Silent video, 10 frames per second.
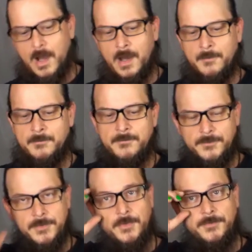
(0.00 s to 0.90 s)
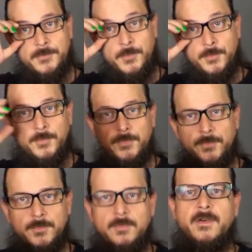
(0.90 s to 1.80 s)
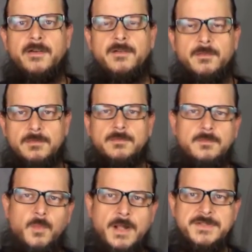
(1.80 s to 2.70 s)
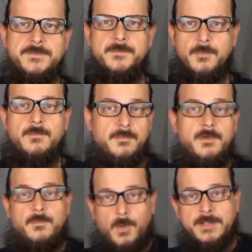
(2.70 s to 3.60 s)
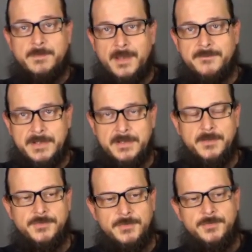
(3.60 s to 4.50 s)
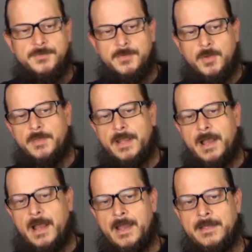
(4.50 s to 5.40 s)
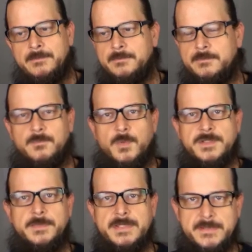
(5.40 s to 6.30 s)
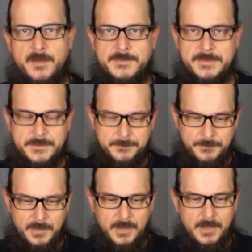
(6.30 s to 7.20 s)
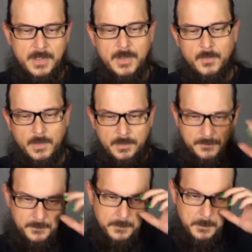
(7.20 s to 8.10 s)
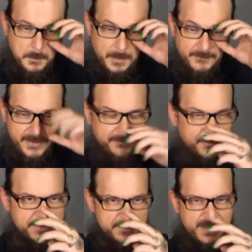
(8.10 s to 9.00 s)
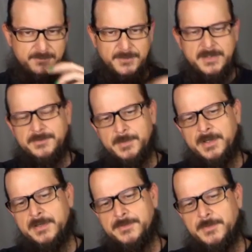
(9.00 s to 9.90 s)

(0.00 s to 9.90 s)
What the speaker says: For those of you who watch my videos, you know that I was a police officer. Well, my very first Bigfoot experience